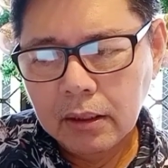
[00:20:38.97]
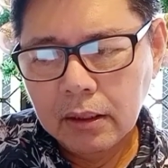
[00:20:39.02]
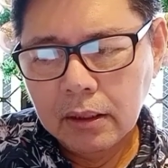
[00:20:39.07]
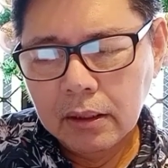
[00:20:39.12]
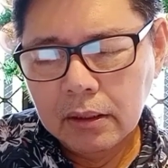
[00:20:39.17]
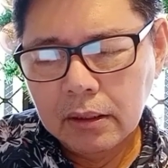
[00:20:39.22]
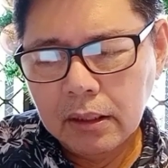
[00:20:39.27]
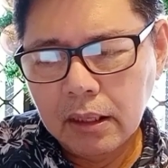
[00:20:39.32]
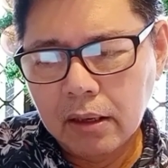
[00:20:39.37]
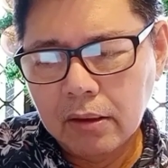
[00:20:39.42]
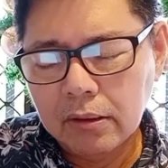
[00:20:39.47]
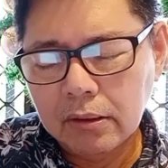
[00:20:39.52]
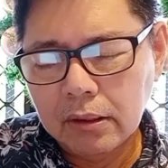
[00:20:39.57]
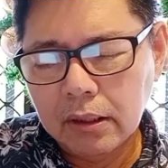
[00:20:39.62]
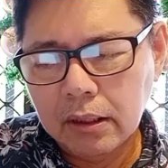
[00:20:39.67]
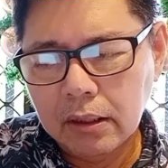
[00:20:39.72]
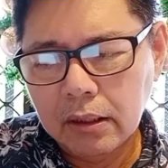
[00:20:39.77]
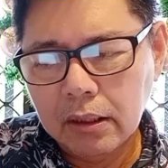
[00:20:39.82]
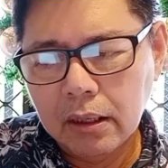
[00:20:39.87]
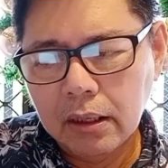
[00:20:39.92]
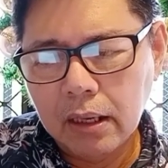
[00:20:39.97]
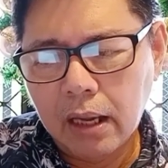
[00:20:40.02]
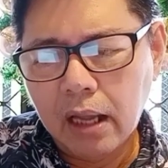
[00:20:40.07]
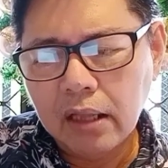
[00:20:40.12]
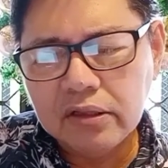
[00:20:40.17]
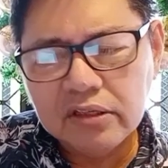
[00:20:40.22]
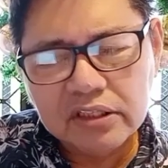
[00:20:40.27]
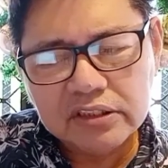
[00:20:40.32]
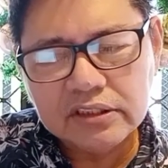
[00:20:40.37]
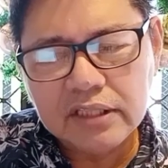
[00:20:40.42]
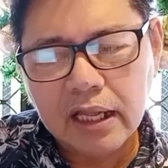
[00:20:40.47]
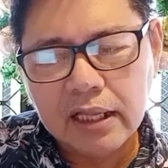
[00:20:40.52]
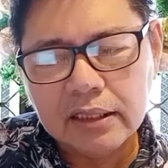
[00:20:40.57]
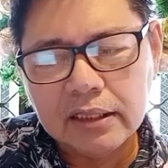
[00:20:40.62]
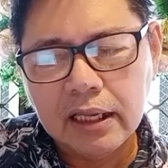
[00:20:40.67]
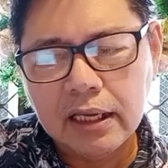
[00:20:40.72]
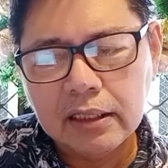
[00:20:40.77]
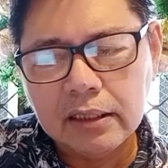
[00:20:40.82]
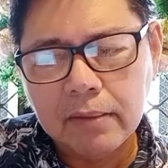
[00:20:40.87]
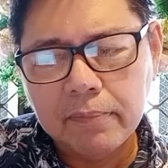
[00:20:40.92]
Now,
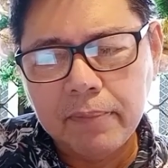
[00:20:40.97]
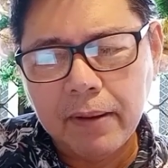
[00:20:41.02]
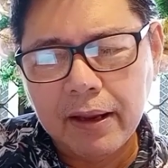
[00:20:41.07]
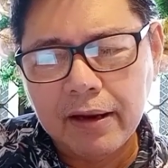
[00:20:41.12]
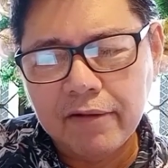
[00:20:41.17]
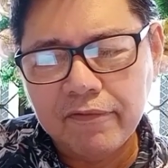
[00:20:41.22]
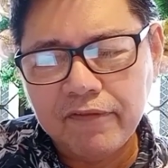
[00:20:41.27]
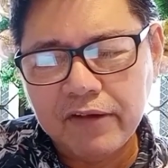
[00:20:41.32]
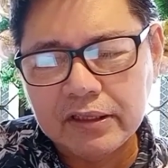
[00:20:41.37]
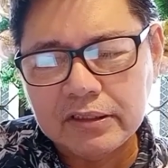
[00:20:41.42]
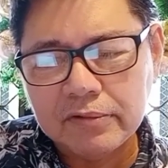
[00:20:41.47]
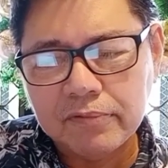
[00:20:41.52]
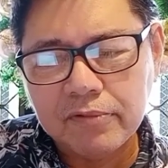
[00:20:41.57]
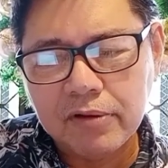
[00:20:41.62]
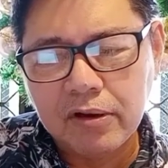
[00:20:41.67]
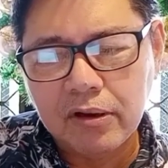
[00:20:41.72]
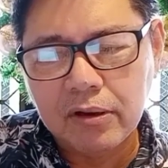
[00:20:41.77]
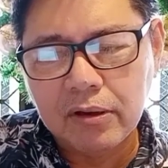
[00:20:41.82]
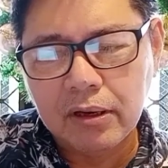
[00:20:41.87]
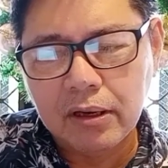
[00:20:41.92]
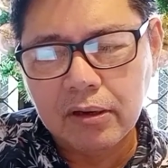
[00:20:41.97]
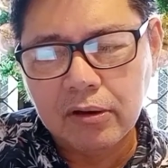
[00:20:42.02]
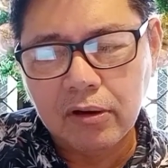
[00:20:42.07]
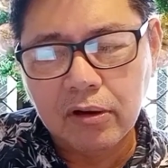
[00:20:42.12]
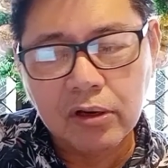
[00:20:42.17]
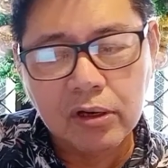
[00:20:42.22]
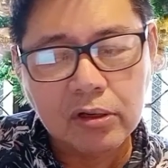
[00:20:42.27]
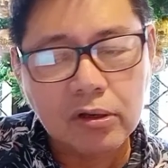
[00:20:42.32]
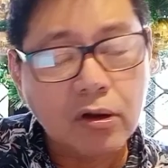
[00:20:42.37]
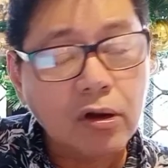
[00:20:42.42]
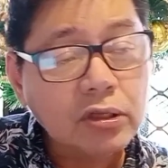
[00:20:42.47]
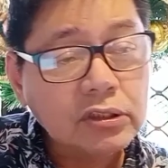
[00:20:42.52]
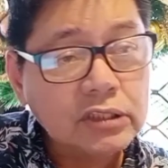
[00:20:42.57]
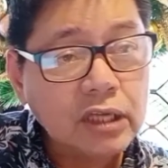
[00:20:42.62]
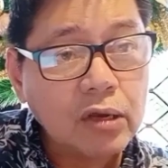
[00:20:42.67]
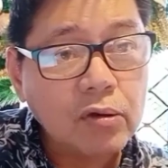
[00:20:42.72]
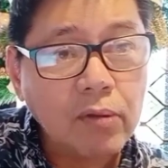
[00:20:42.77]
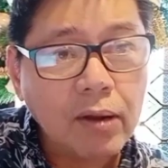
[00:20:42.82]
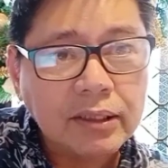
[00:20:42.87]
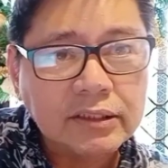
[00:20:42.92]
understanding the benefits of or
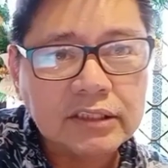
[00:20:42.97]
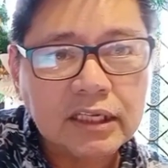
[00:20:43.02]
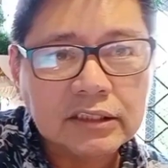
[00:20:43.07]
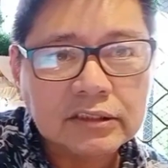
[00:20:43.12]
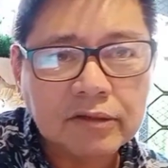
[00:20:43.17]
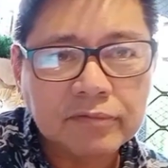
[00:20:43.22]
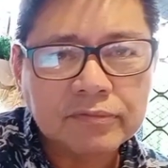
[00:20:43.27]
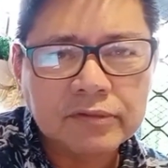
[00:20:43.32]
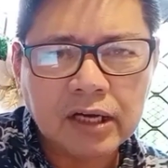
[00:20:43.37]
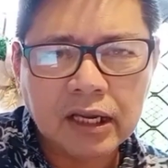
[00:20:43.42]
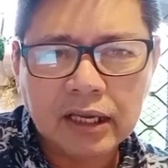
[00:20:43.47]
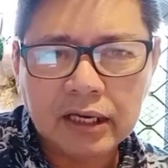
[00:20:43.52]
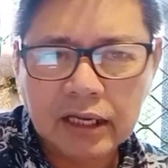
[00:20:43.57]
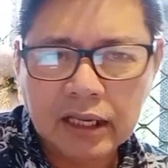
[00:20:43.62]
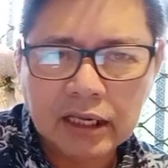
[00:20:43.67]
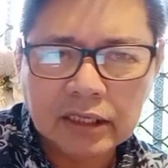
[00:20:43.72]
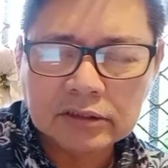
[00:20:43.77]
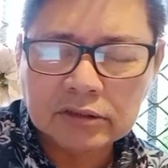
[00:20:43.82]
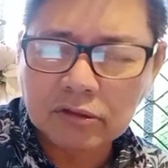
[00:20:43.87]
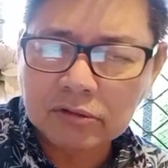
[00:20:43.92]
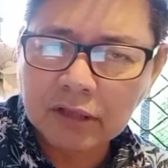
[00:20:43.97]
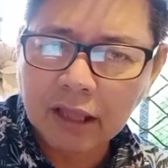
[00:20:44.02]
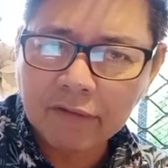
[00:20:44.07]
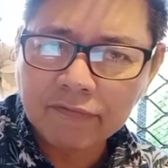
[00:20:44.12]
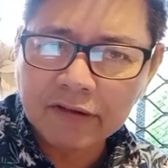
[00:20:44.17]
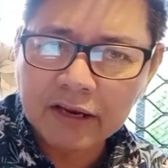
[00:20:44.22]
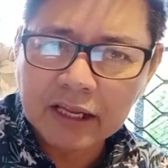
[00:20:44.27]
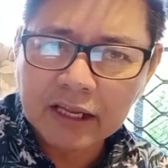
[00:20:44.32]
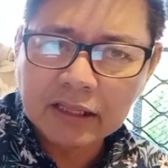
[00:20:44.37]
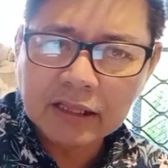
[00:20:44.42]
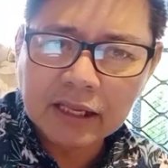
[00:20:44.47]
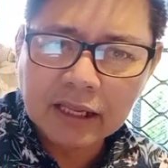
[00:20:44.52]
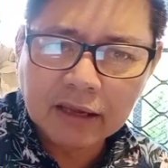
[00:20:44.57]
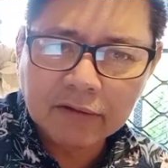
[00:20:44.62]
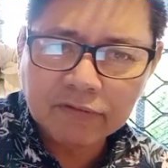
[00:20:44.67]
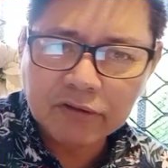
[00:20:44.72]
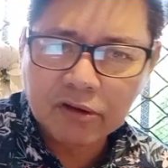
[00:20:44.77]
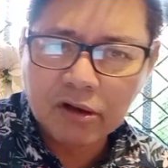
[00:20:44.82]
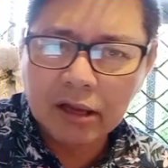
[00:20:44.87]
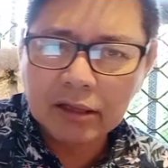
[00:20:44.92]
consequences of training. So definitely, if
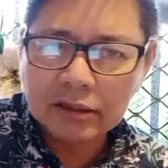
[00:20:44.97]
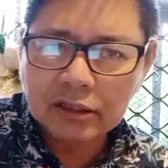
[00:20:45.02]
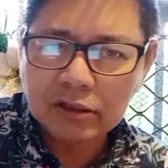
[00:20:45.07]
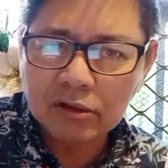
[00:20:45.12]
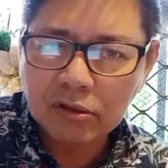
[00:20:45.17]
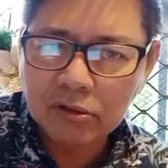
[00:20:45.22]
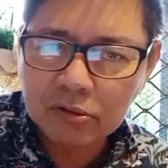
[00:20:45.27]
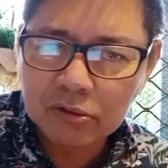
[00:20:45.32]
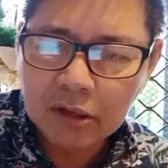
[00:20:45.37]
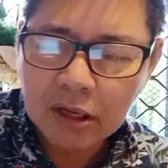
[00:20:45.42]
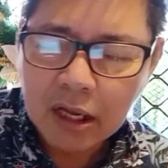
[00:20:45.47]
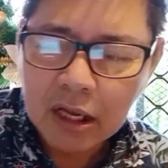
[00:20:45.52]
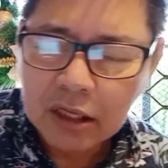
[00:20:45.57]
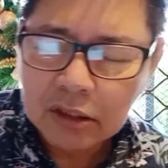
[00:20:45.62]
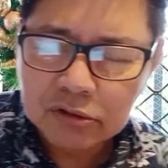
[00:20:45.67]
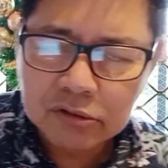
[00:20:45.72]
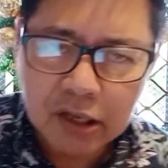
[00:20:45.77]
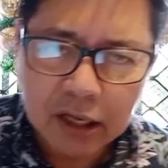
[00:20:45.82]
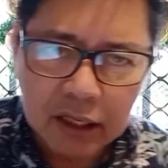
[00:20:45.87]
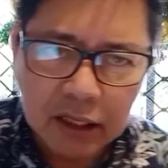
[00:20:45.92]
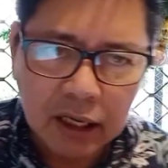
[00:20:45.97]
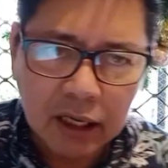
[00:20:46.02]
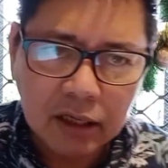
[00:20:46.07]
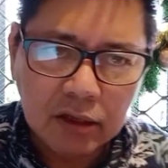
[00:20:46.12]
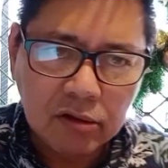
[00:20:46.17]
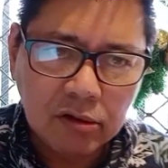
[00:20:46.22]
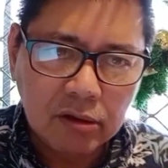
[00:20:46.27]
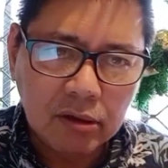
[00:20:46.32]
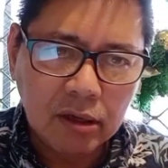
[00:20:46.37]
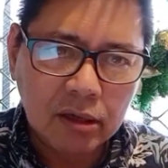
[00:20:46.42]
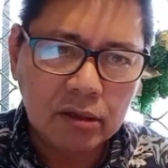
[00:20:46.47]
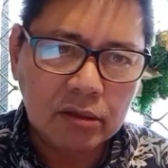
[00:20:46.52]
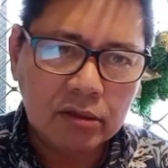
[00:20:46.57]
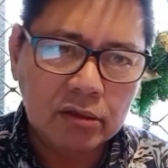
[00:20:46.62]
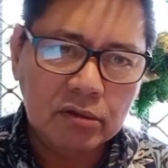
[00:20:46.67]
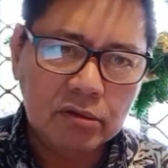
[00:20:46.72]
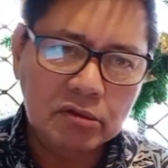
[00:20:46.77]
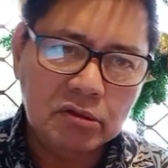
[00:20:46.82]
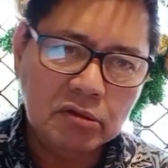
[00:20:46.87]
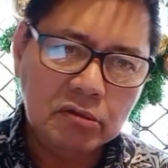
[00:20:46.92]
you undergo training,
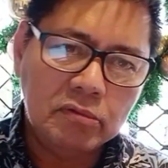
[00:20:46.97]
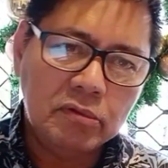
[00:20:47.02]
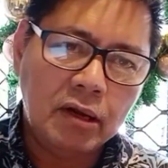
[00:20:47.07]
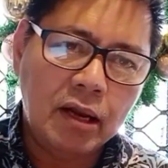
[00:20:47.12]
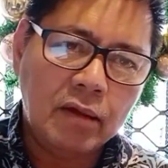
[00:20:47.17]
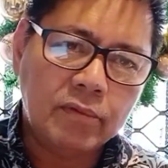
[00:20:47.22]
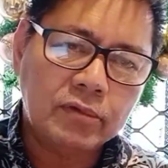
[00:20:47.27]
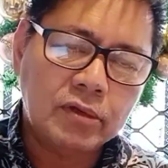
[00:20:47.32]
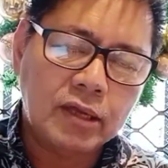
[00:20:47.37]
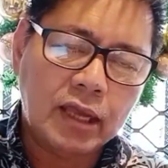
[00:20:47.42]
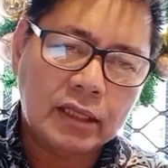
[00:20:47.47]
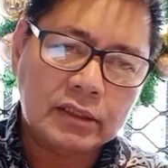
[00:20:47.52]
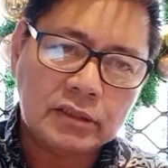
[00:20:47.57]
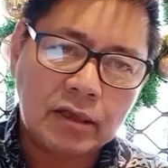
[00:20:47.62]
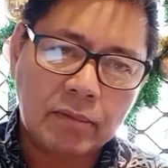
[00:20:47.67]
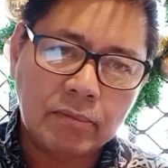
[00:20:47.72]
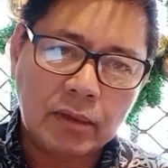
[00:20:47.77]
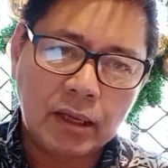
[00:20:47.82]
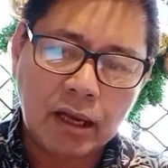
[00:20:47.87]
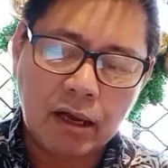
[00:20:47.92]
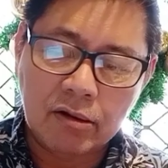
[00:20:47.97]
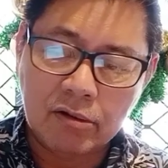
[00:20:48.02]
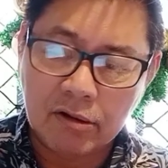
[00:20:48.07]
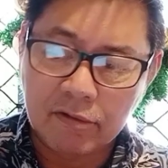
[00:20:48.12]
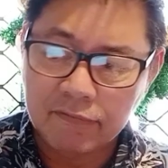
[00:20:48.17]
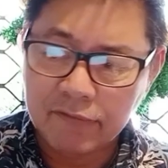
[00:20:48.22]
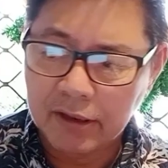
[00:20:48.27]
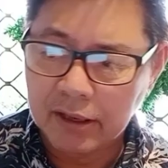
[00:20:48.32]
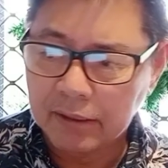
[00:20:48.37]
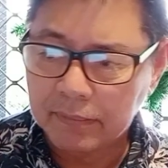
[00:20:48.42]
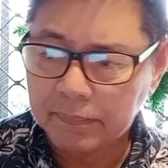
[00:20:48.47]
you will have to get something out of it.